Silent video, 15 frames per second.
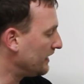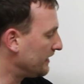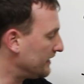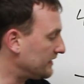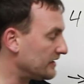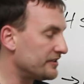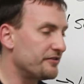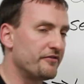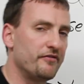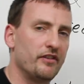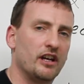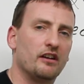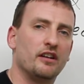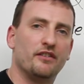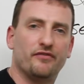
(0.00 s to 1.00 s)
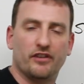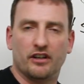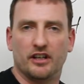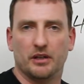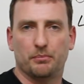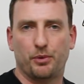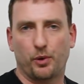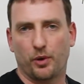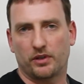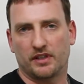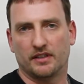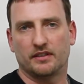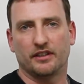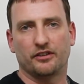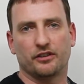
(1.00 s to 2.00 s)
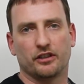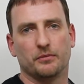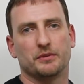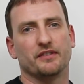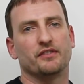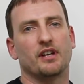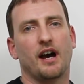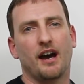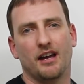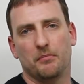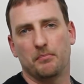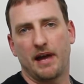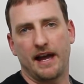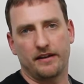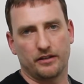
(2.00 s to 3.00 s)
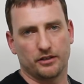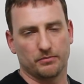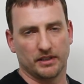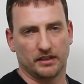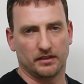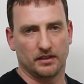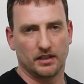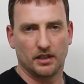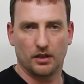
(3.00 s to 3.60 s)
This is very, very important in terms of time management.